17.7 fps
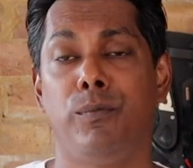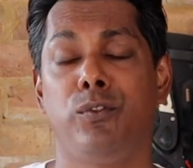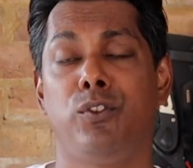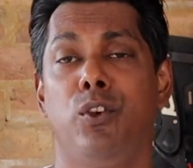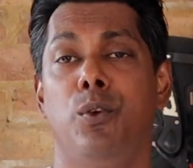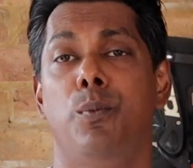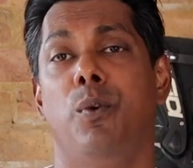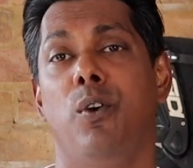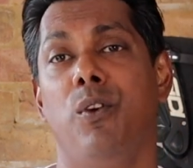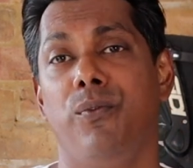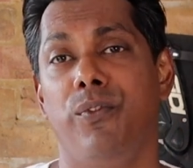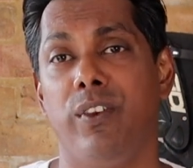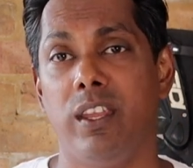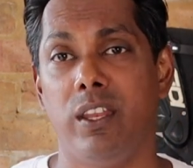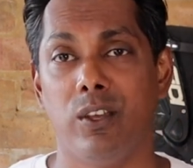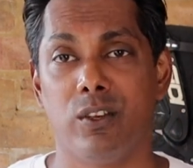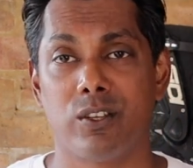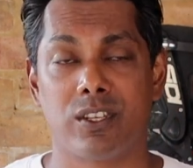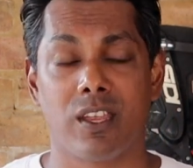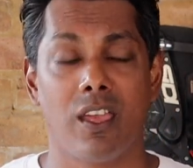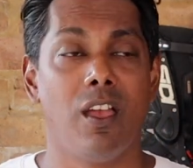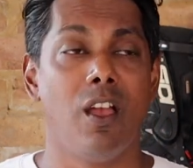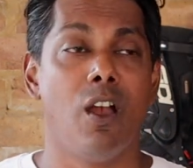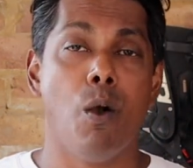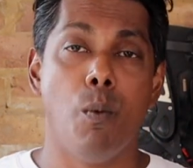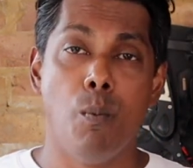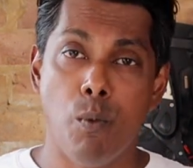do more videos
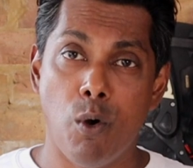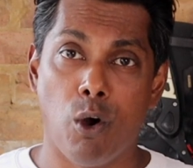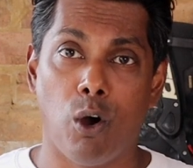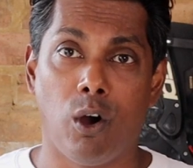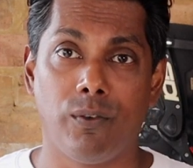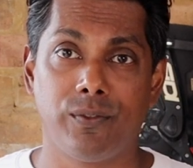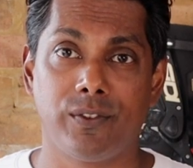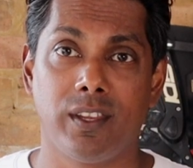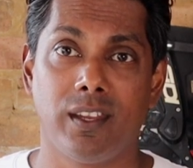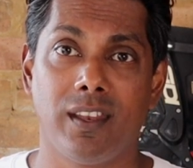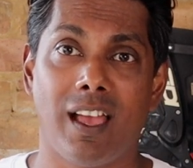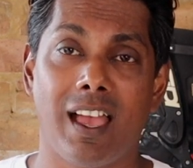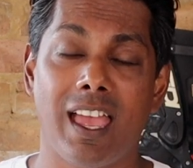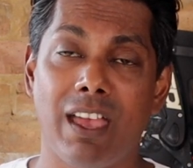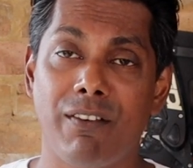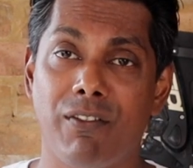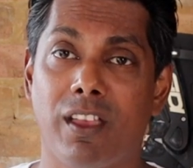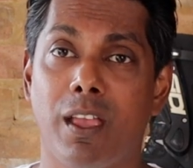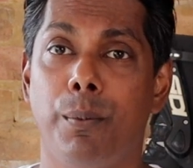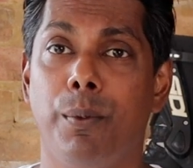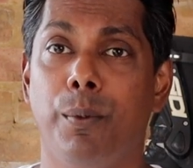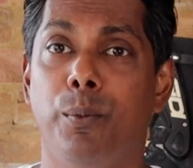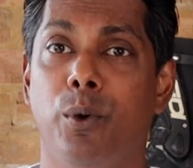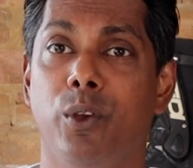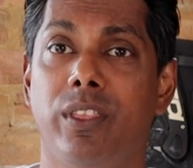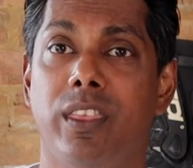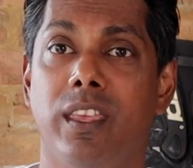more often. I have a couple
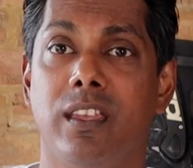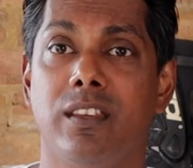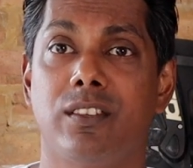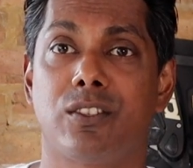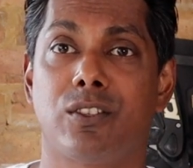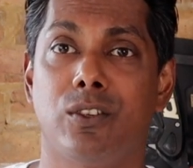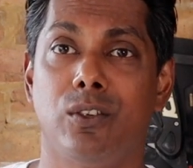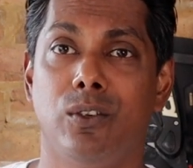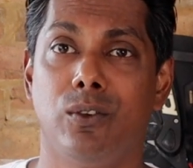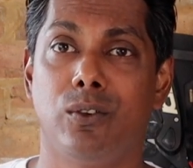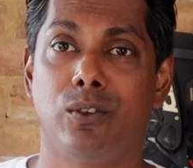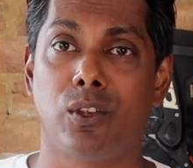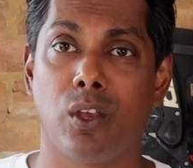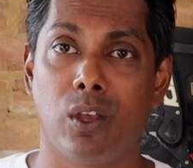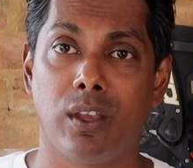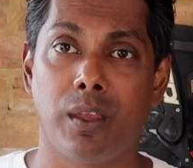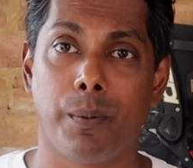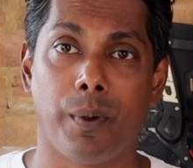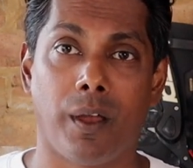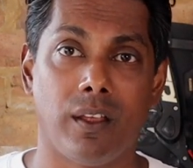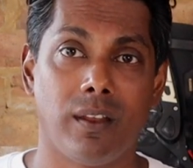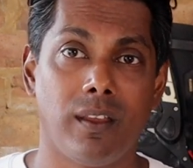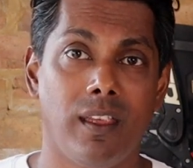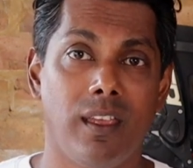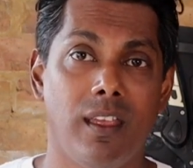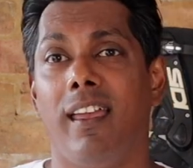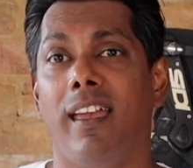more things to talk
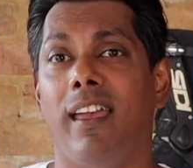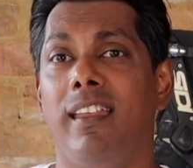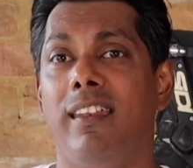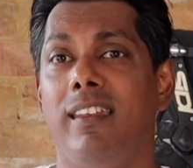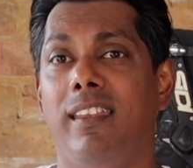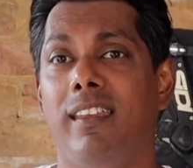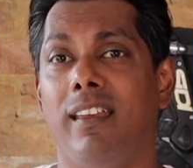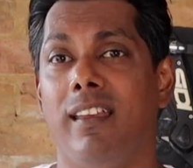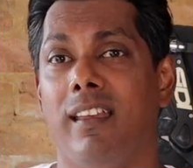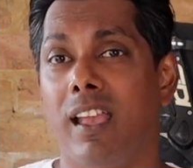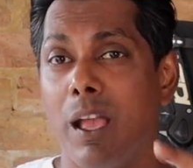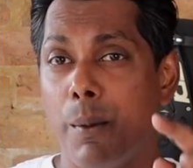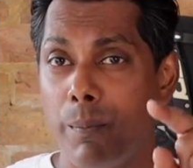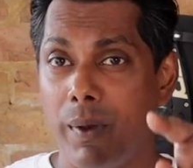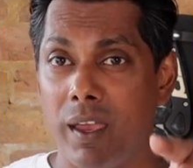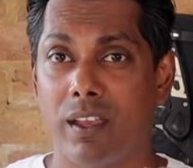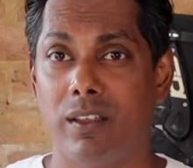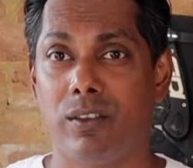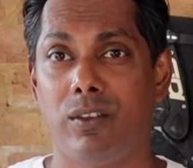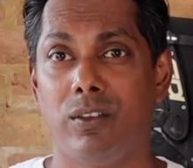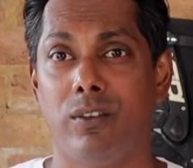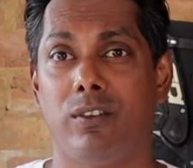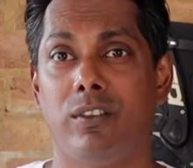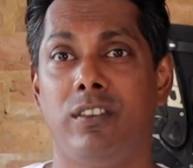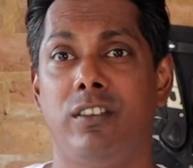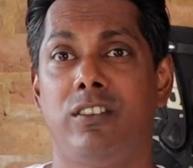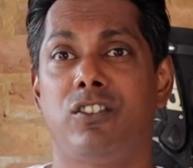about, and come back to
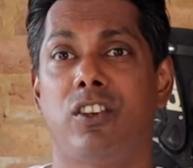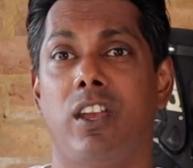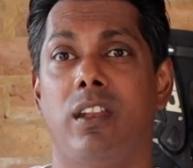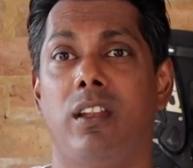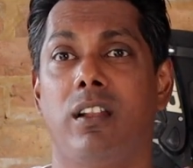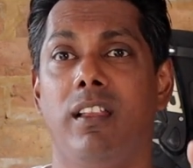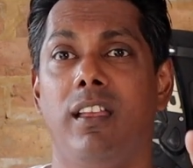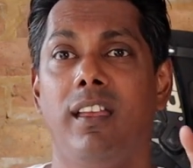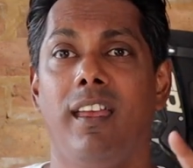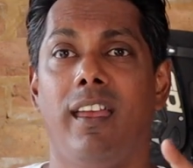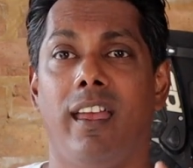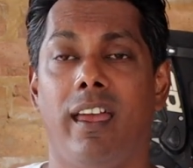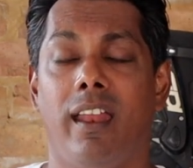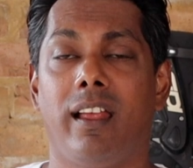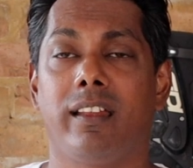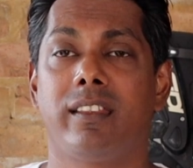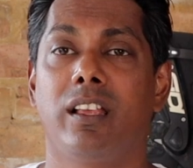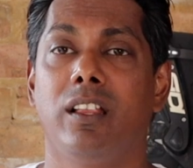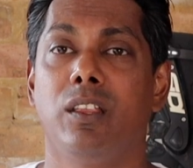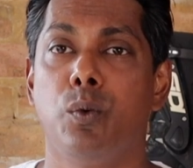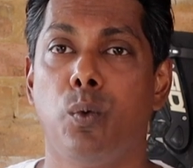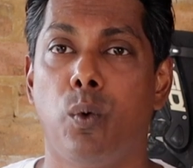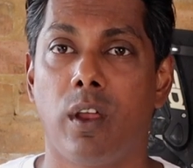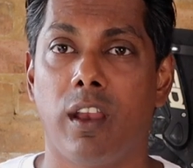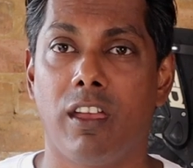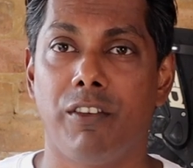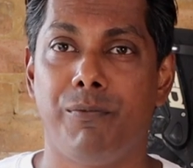the channel, and I'll tell you
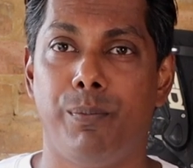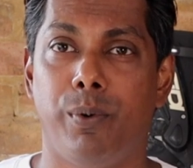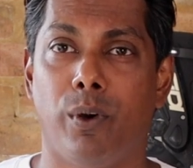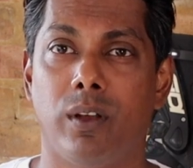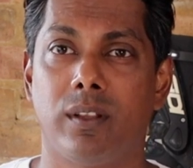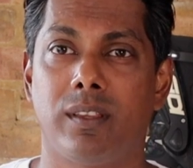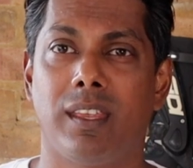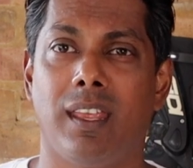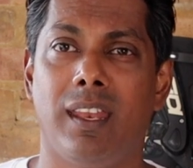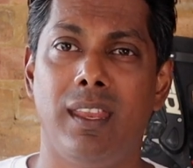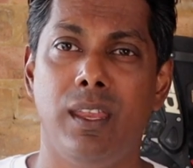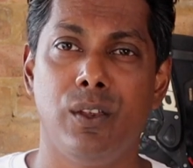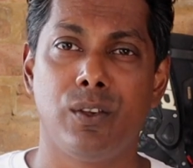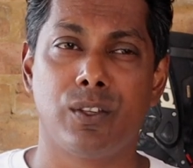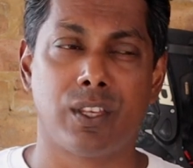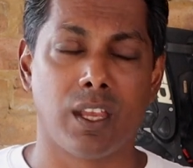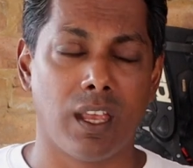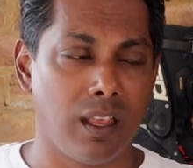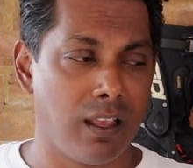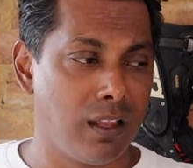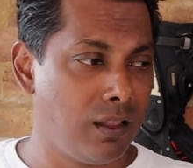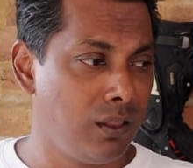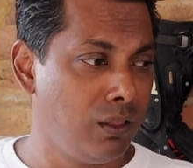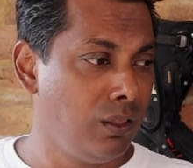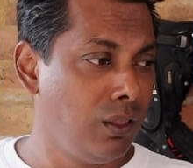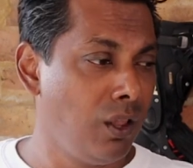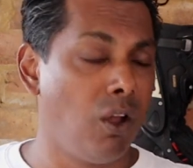what I've bought, and it is
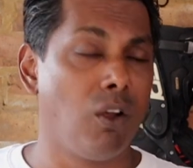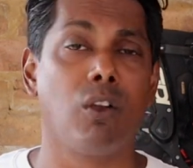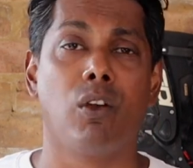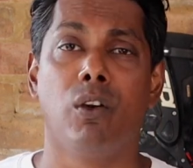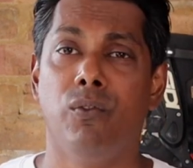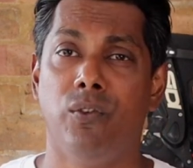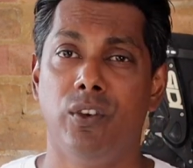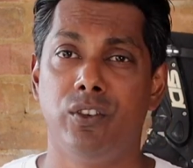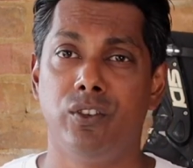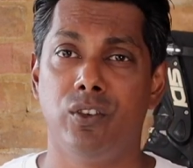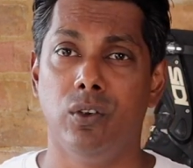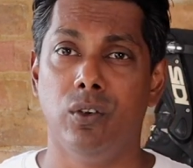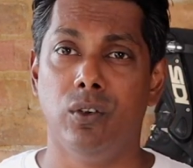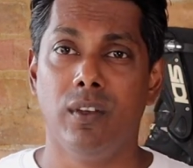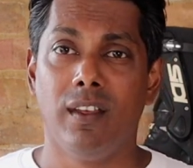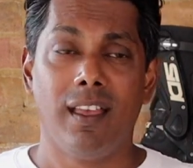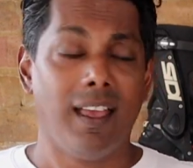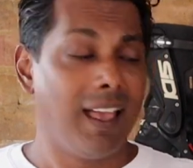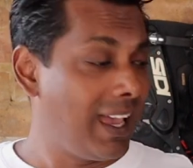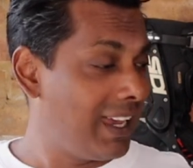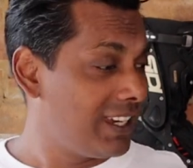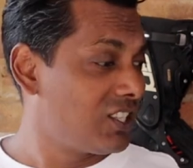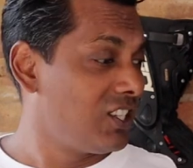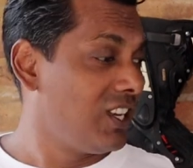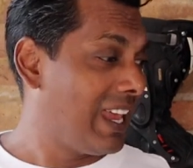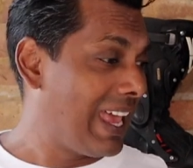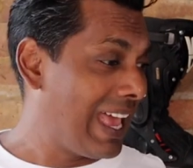long overdue. I
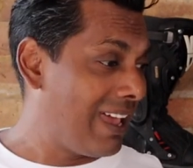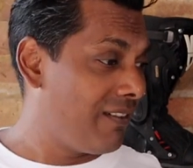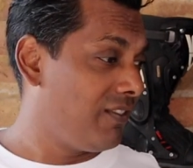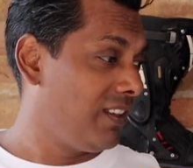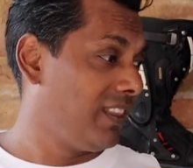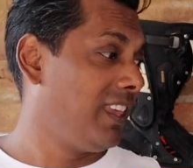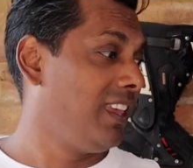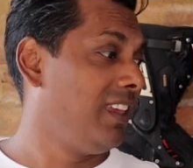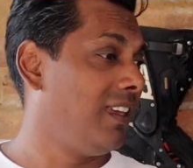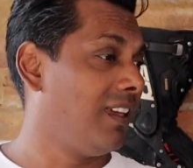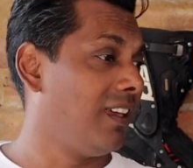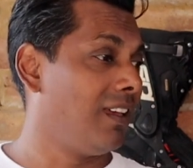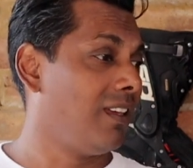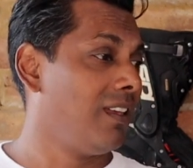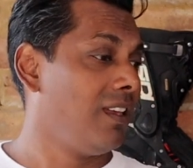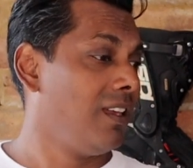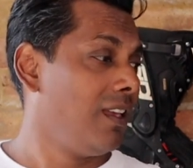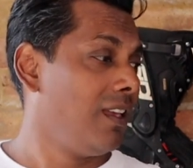actually have it here,